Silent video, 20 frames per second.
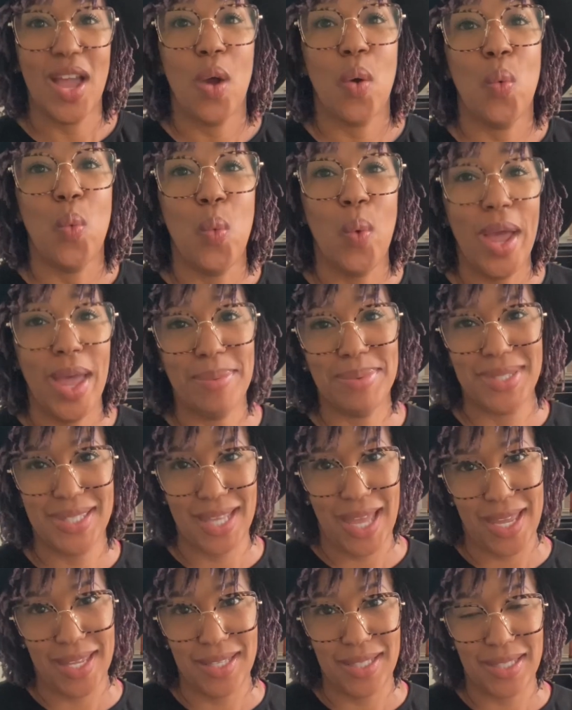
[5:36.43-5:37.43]

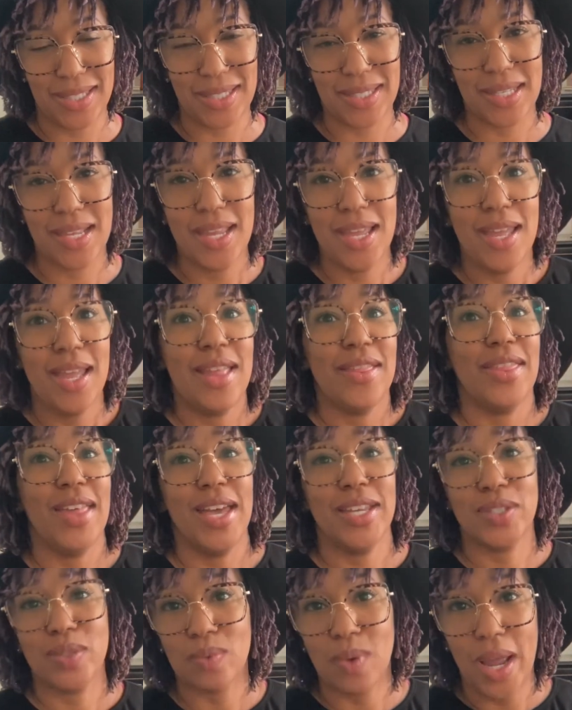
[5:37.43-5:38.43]
Websites.
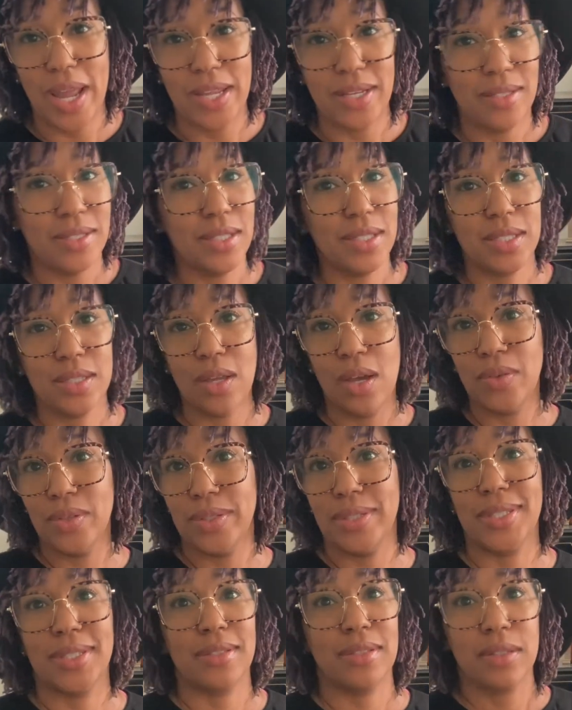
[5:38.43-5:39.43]
That's right. Just go
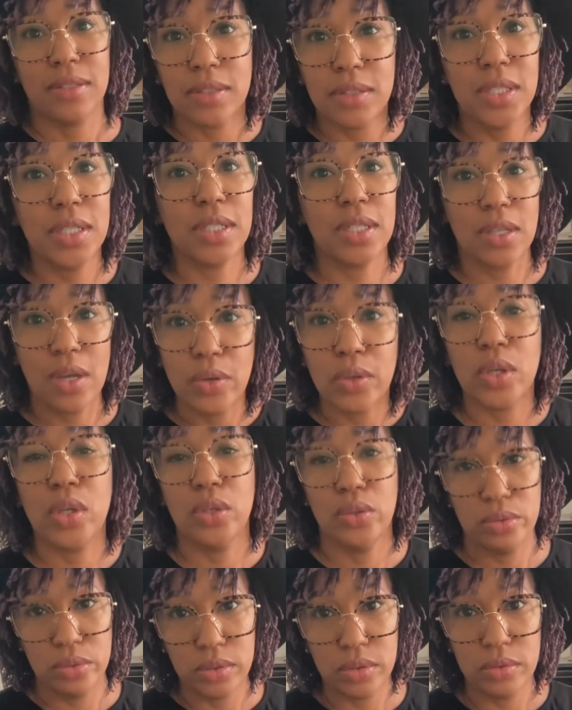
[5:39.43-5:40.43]
to
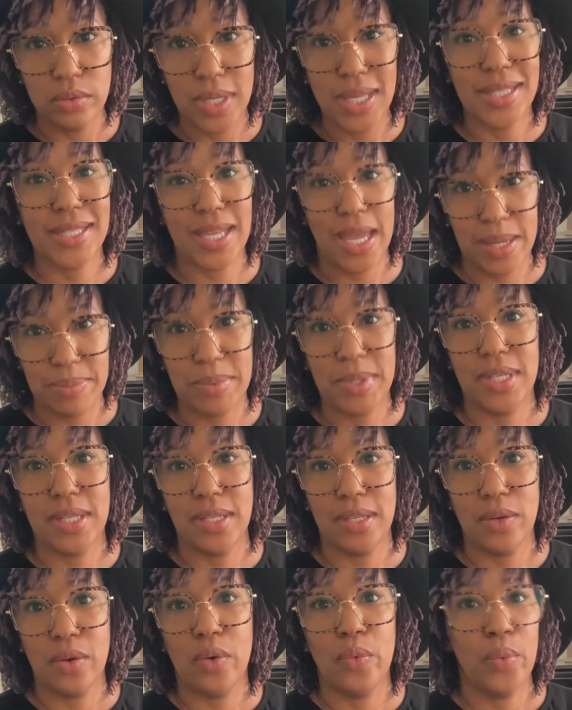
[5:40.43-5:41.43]
Google and type
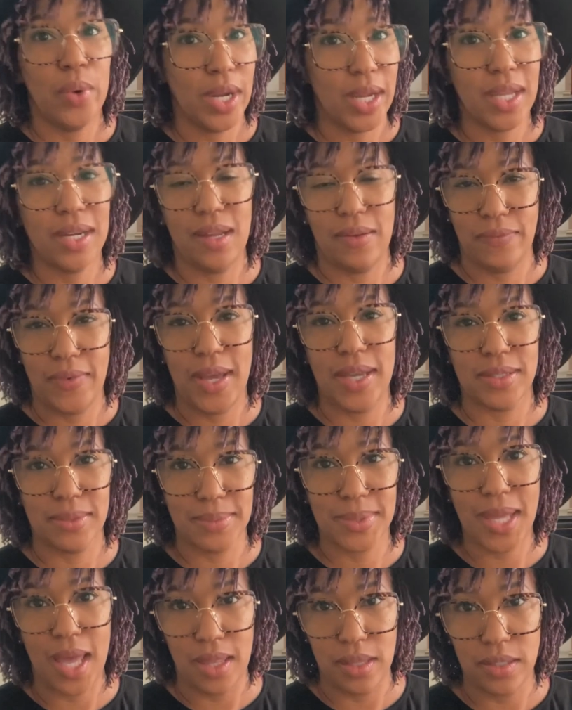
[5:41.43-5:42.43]
in, where can I find some
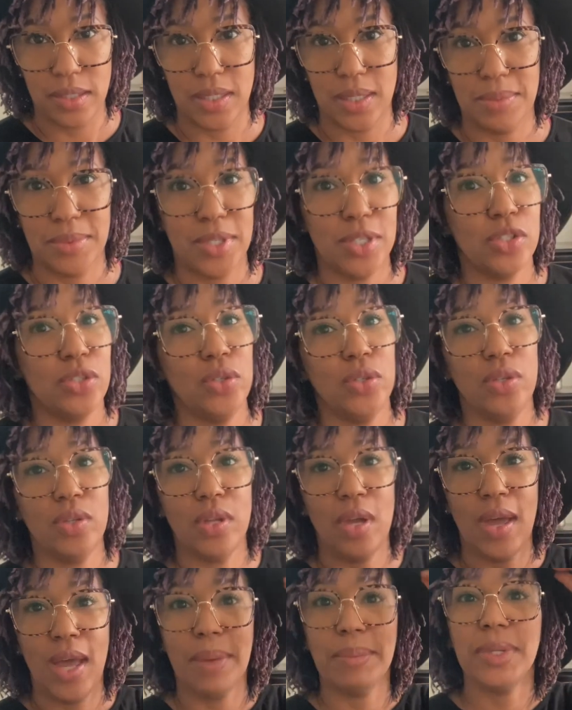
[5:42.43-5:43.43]
scholarships? Do you
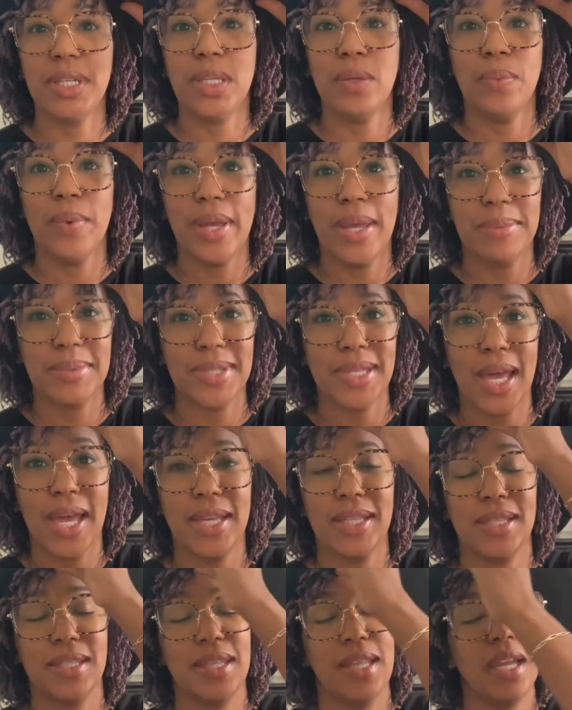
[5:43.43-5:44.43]
know how many
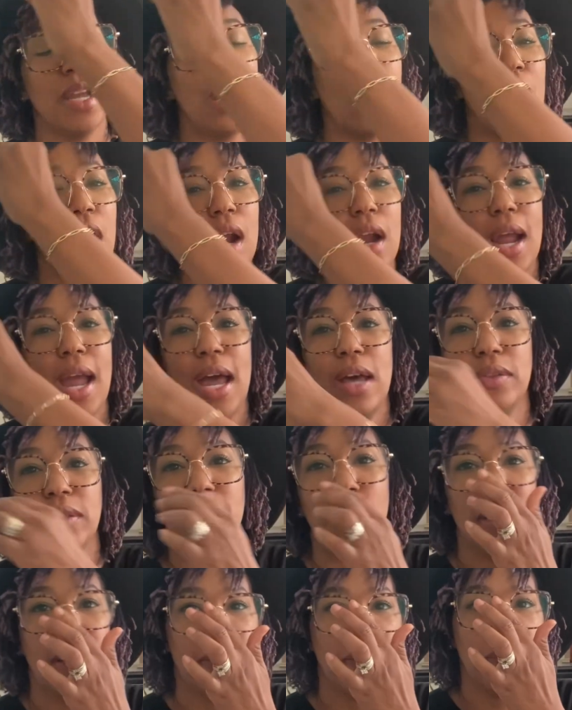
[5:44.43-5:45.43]
websites there are out
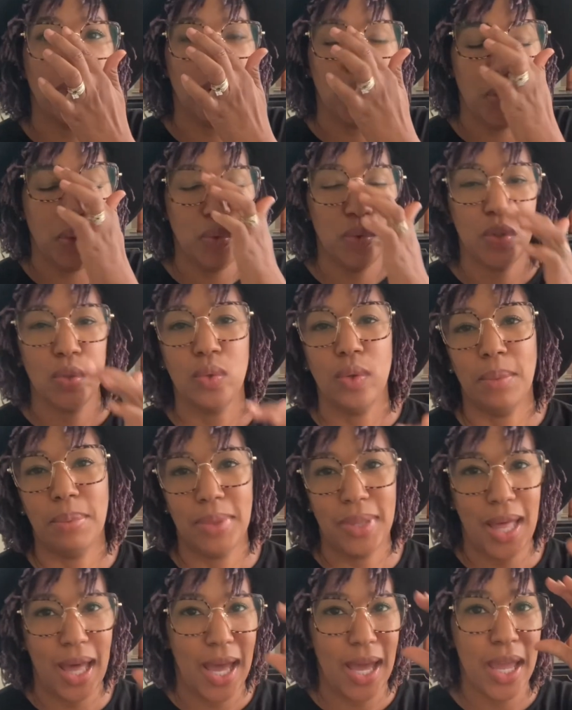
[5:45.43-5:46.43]
there for you to
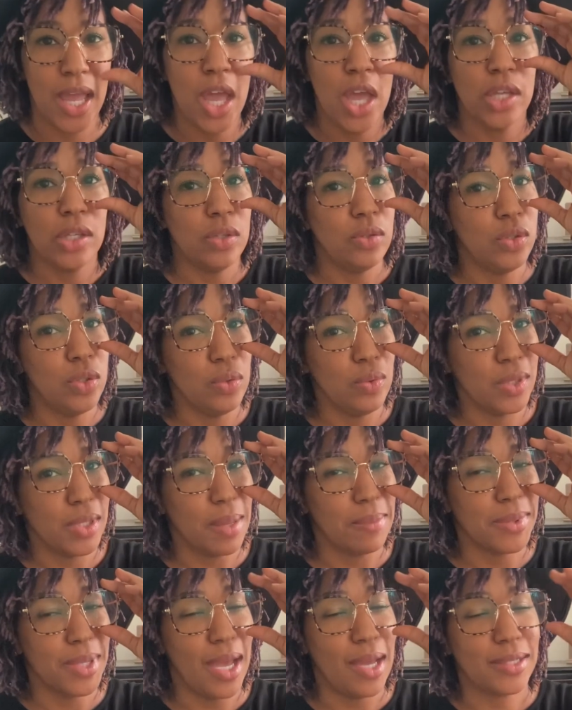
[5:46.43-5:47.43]
apply? You do
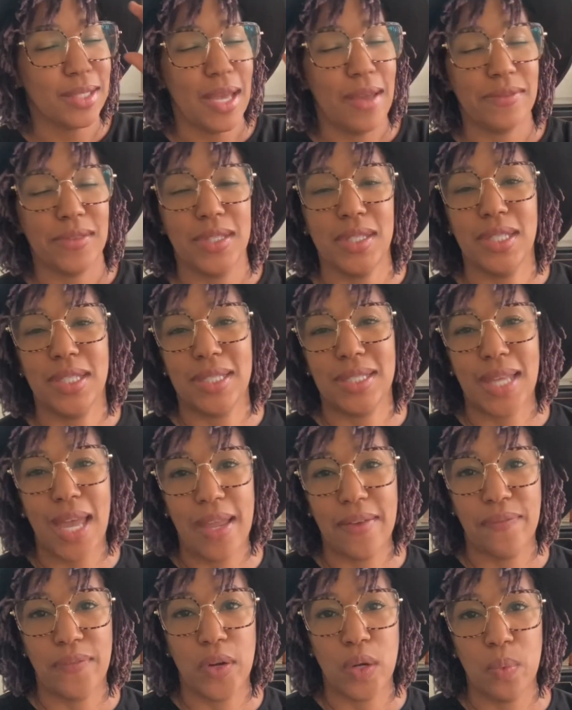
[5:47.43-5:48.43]
sometimes have to
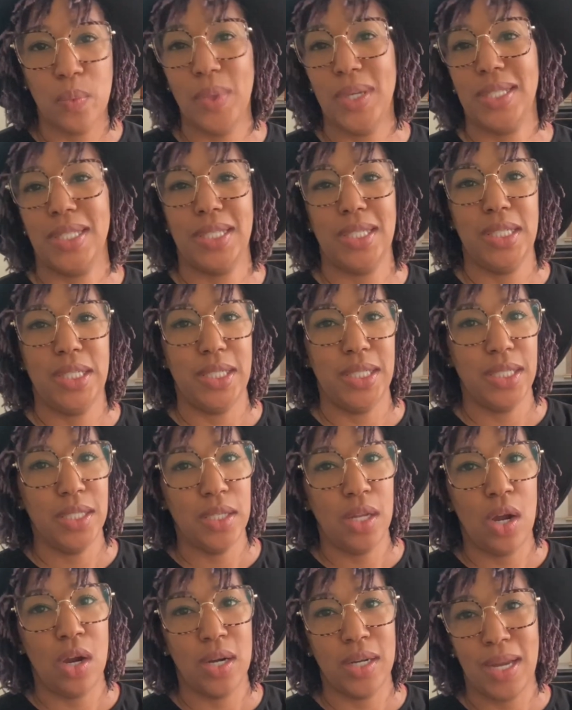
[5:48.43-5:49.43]
decipher what's
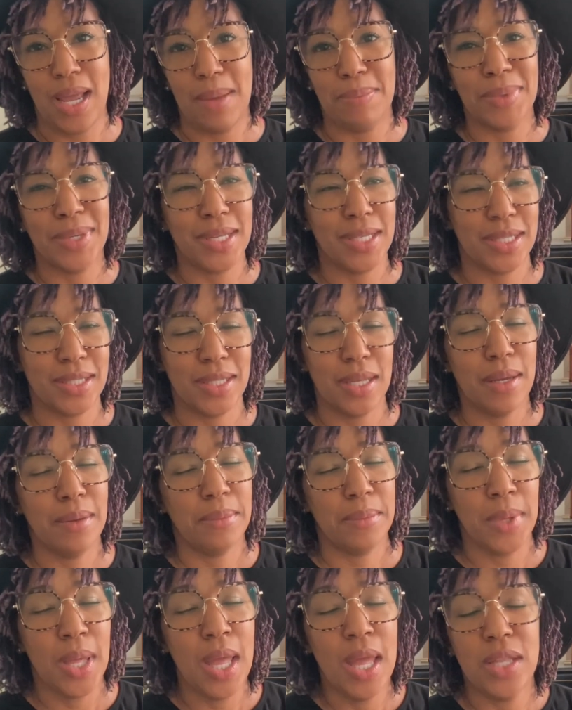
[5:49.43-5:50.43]
legit or not, because
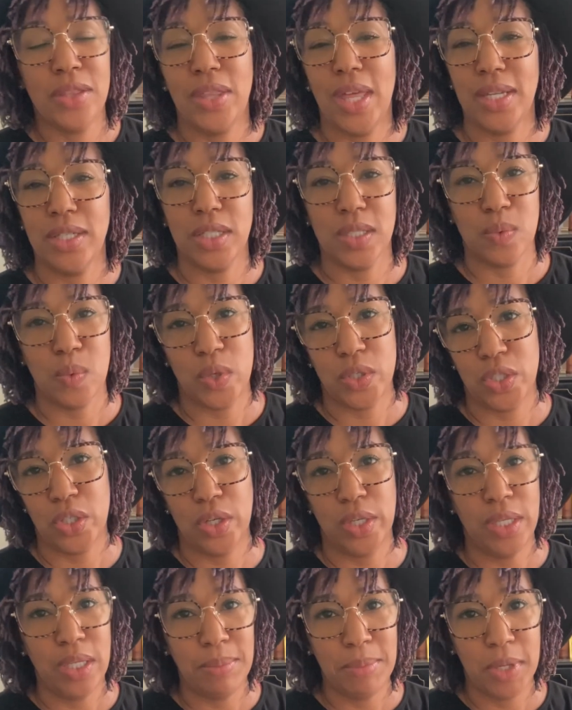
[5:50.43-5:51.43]
some, they just want your
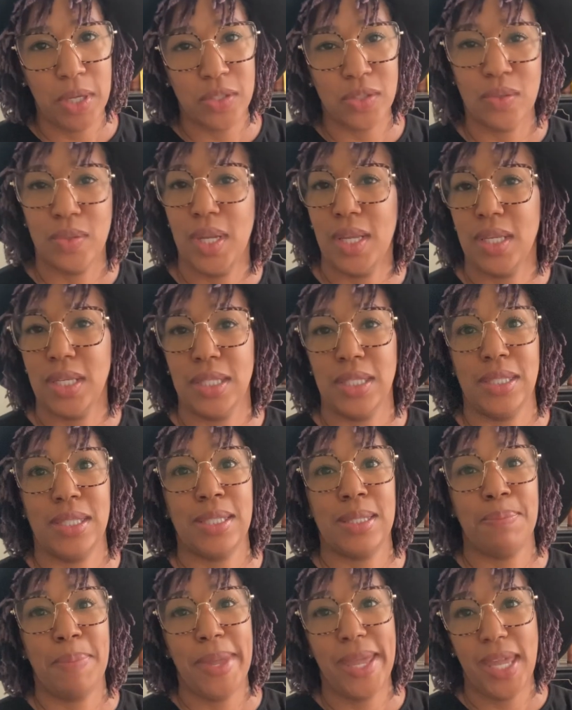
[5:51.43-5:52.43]
email so they can
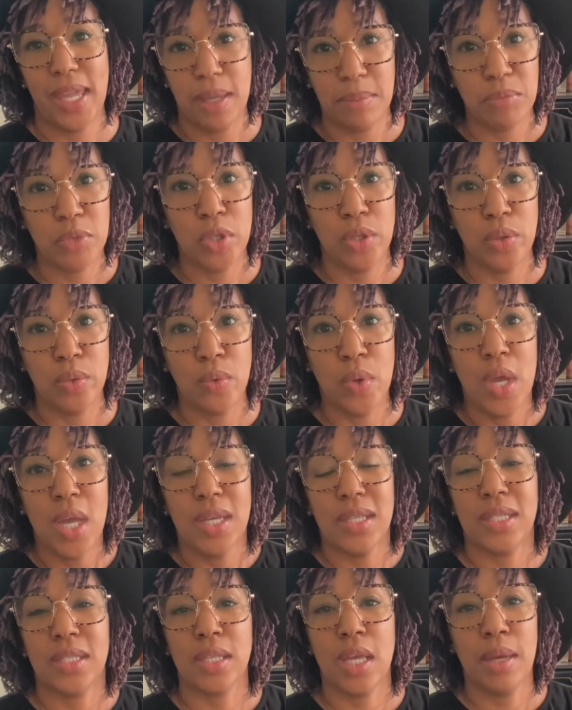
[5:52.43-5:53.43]
spam you.
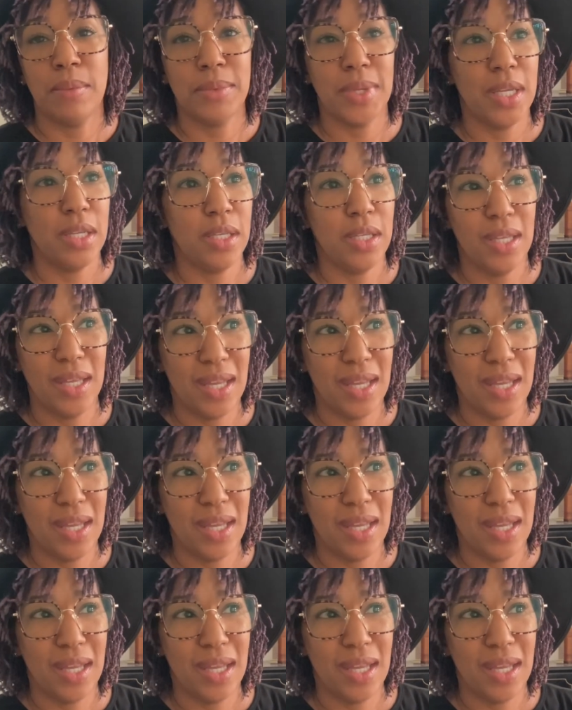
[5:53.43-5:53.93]
Some that,